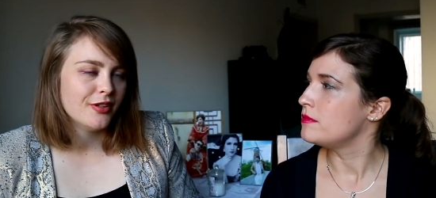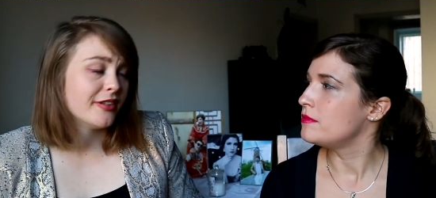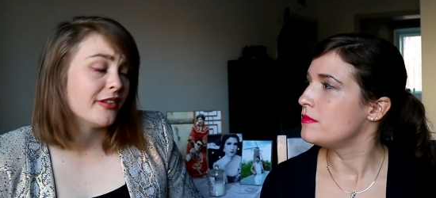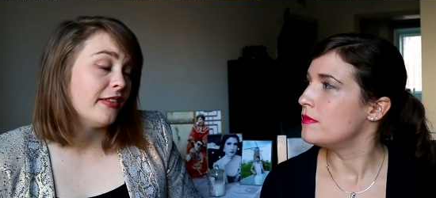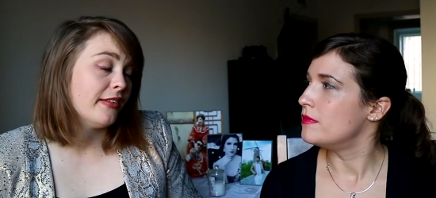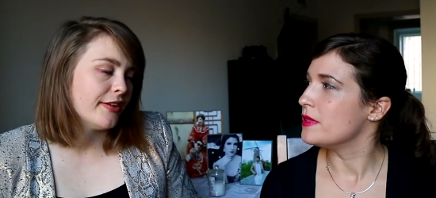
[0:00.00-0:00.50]
Speaker 1: it
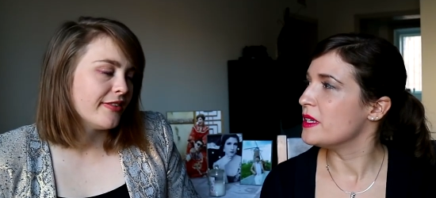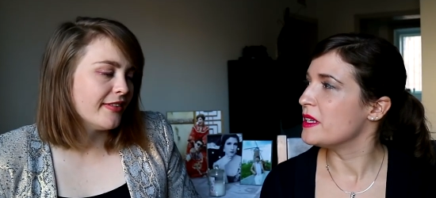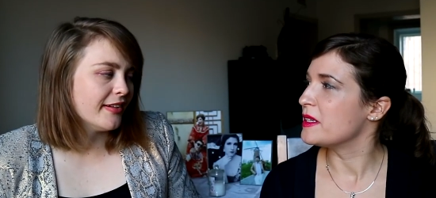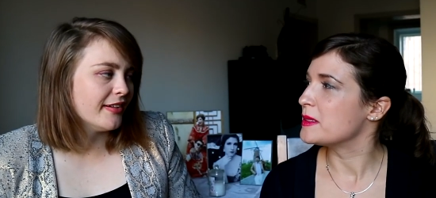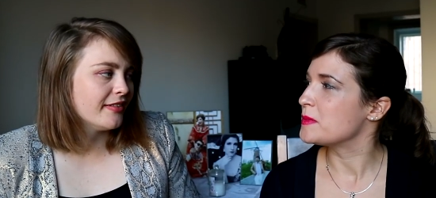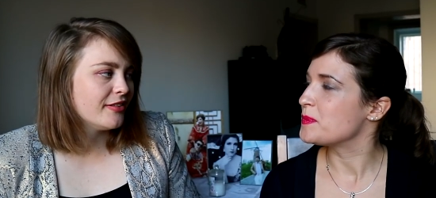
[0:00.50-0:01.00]
a lot, yeah.
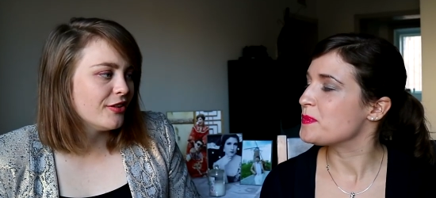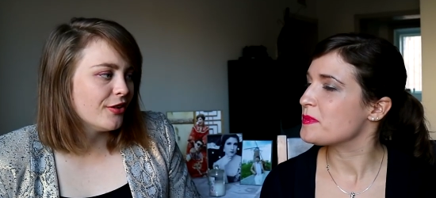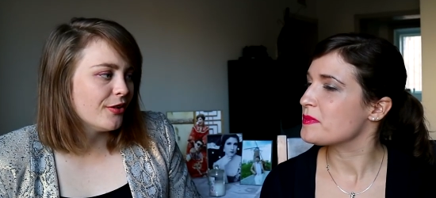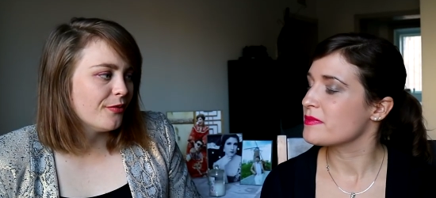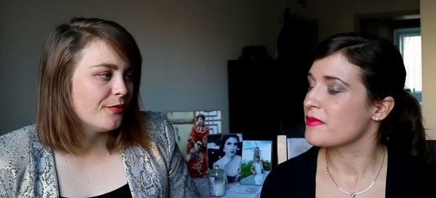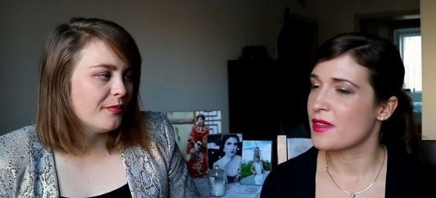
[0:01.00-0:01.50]
then, you
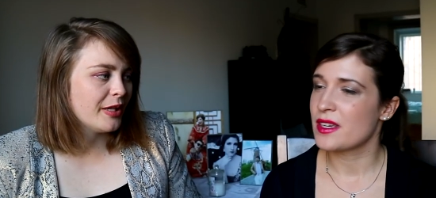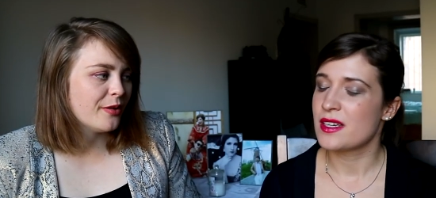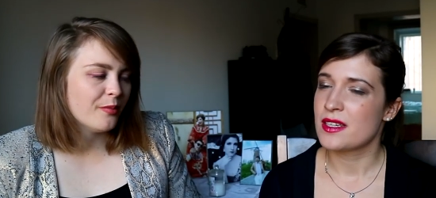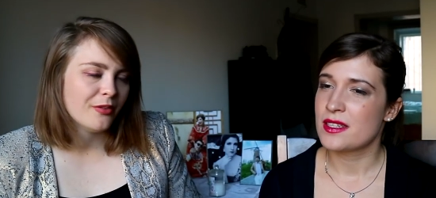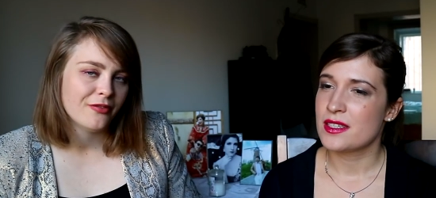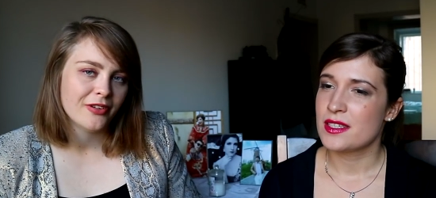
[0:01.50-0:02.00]
know, make your
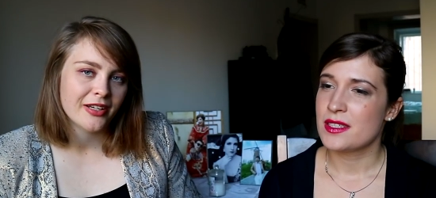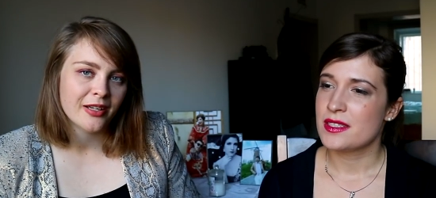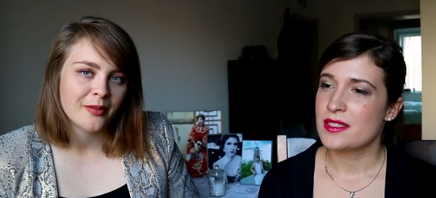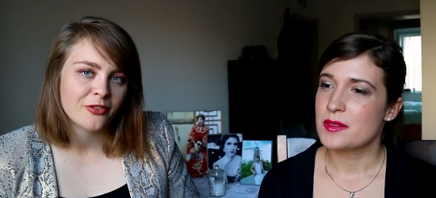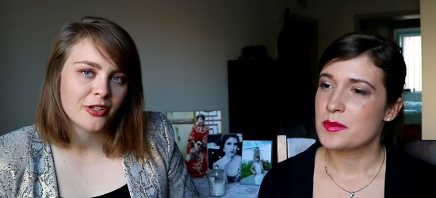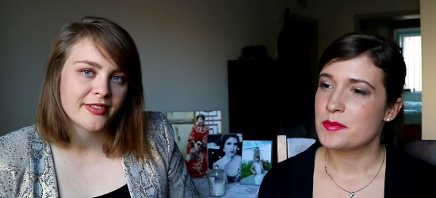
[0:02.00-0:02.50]
boyfriend
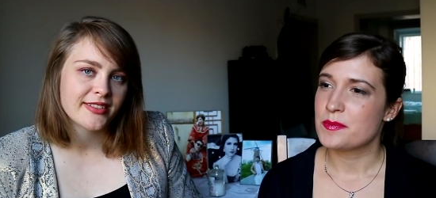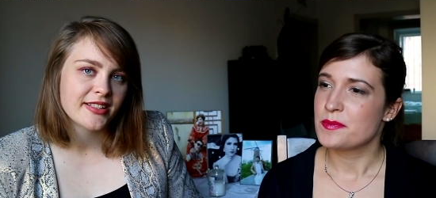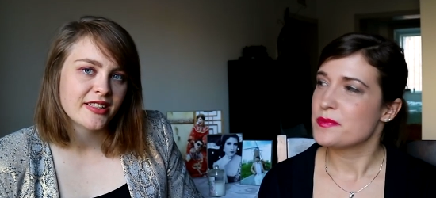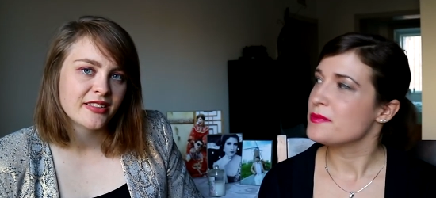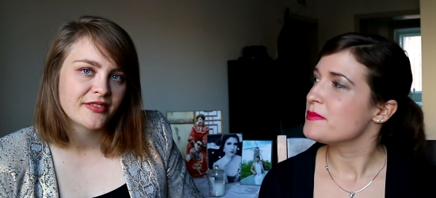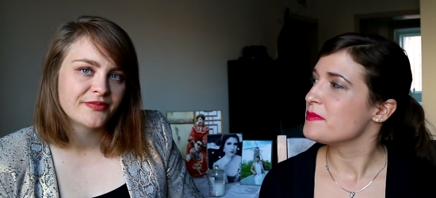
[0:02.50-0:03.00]
help translate.
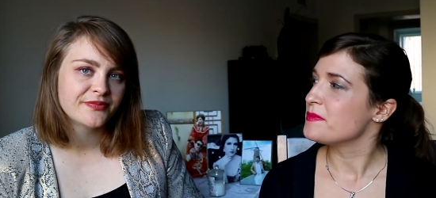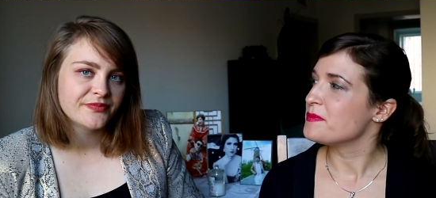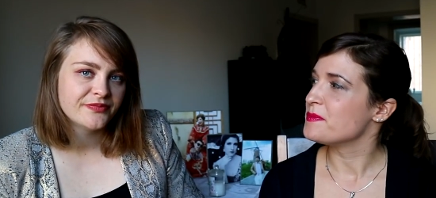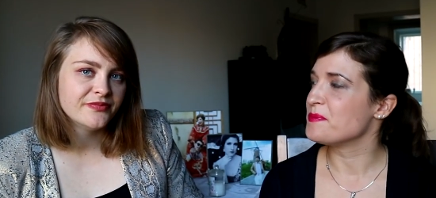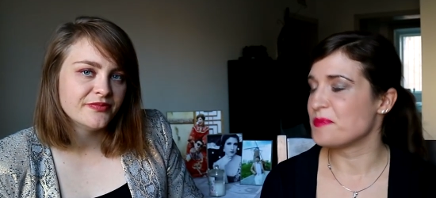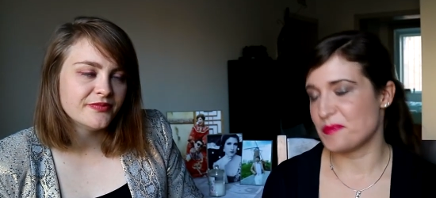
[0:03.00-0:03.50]

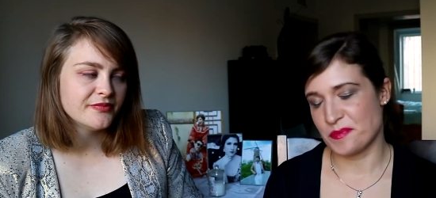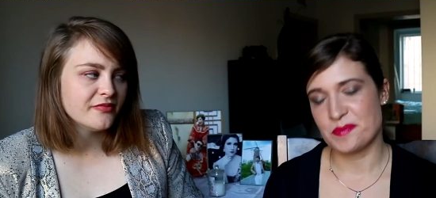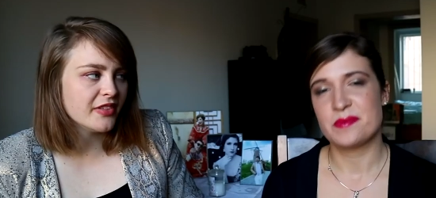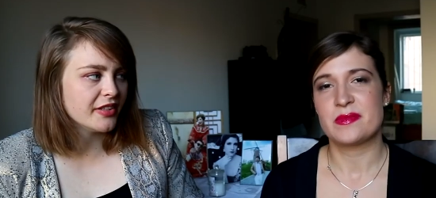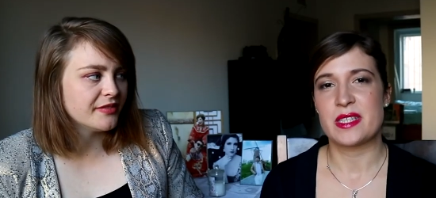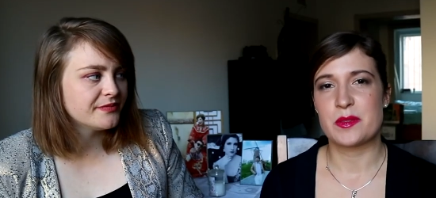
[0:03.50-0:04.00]
Mm.
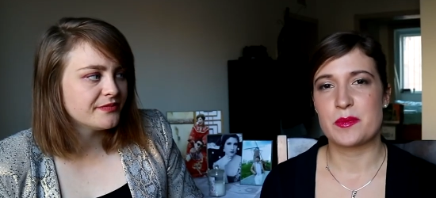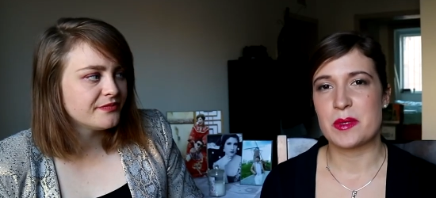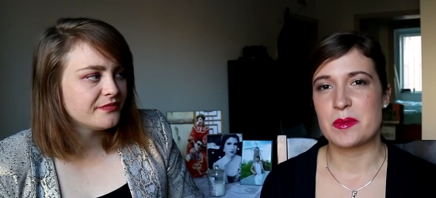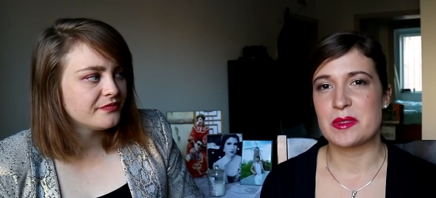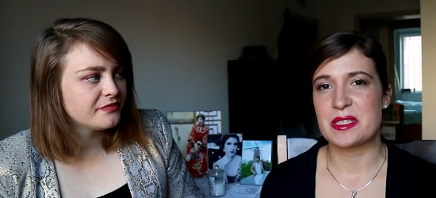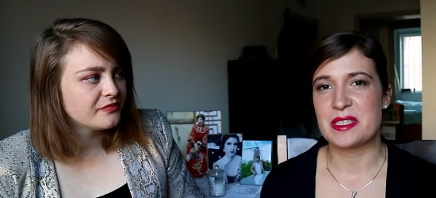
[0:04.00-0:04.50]
No, that's
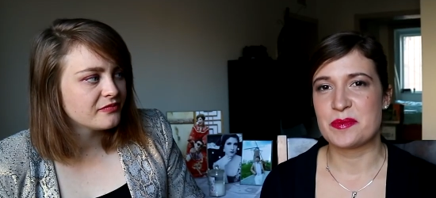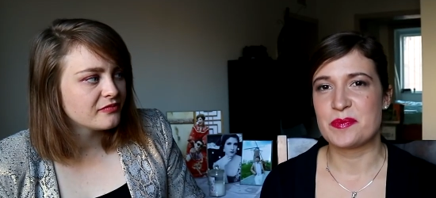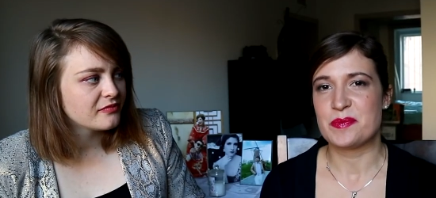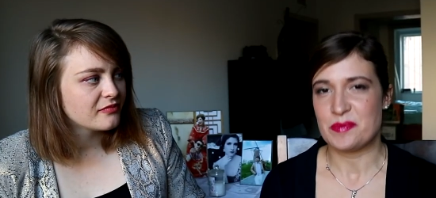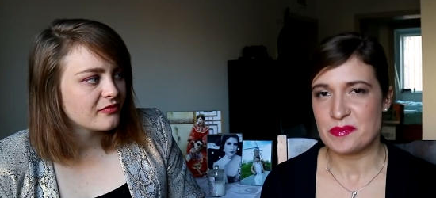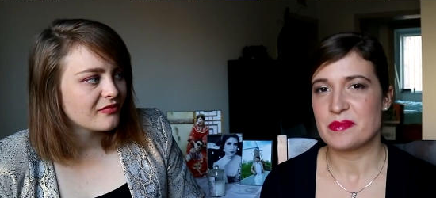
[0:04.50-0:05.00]
probably
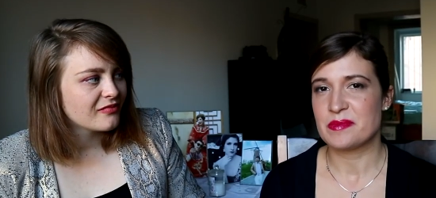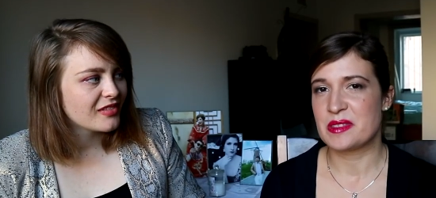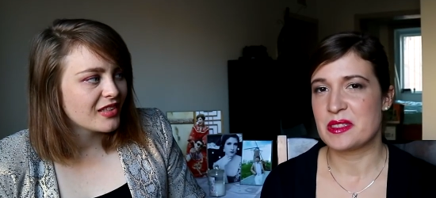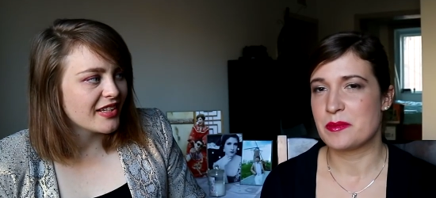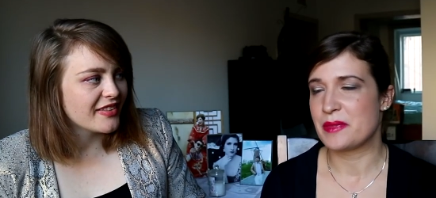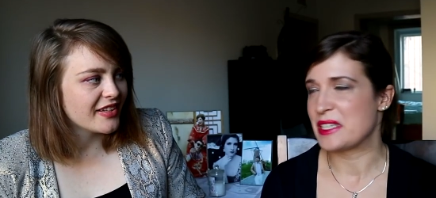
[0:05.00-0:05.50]

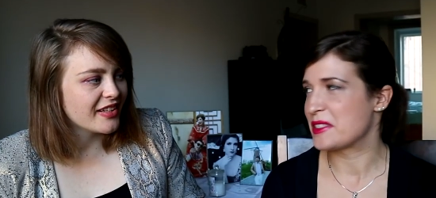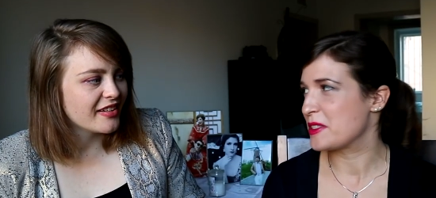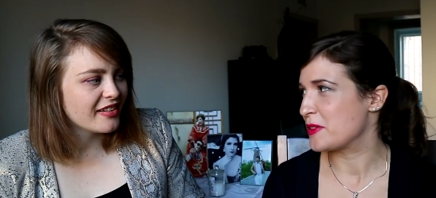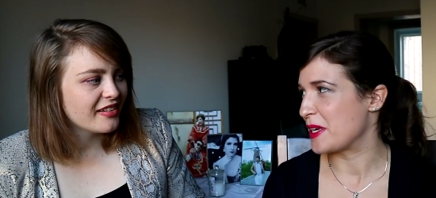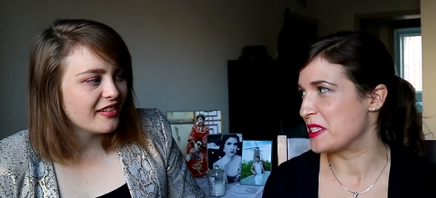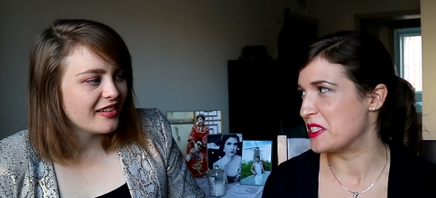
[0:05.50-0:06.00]
the best
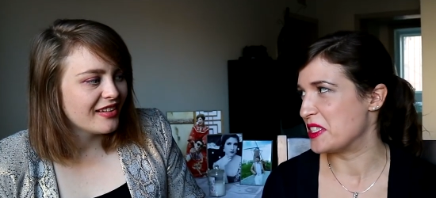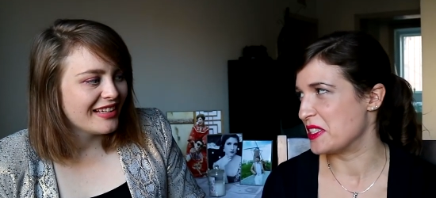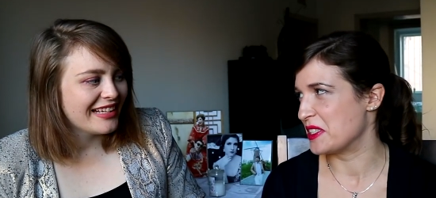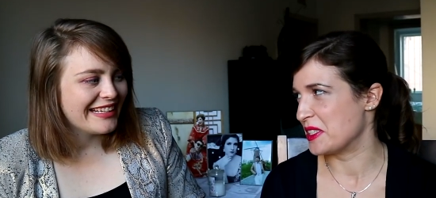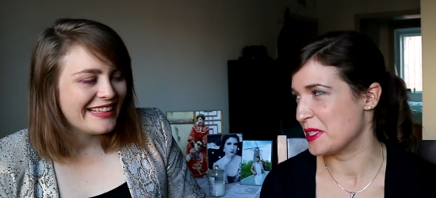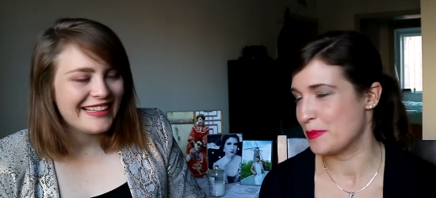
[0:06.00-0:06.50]
Speaker 2: strategy
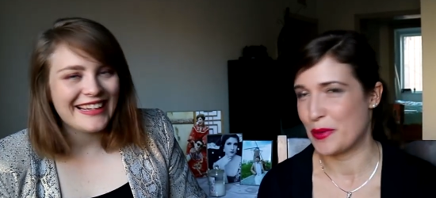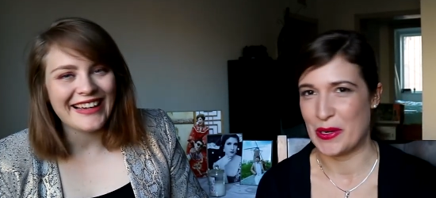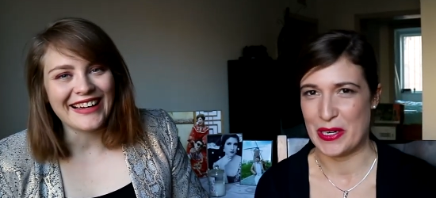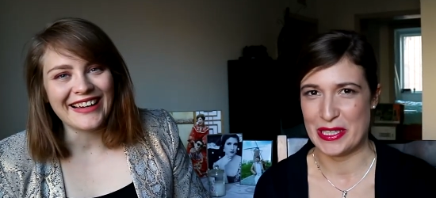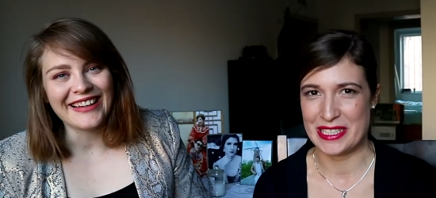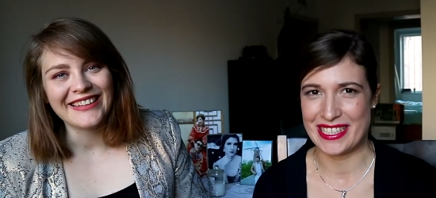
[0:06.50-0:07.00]
at this
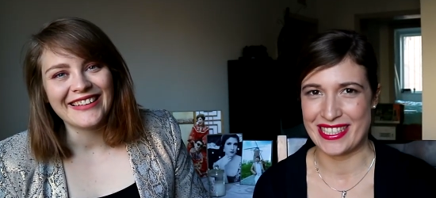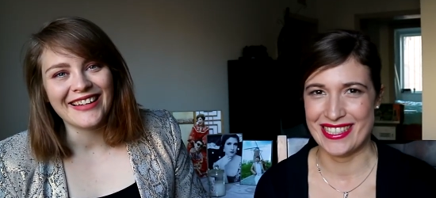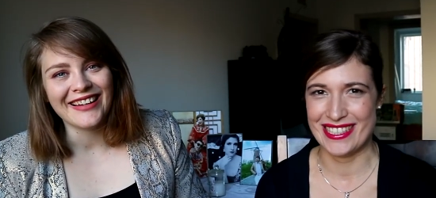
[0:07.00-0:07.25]
yeah, point.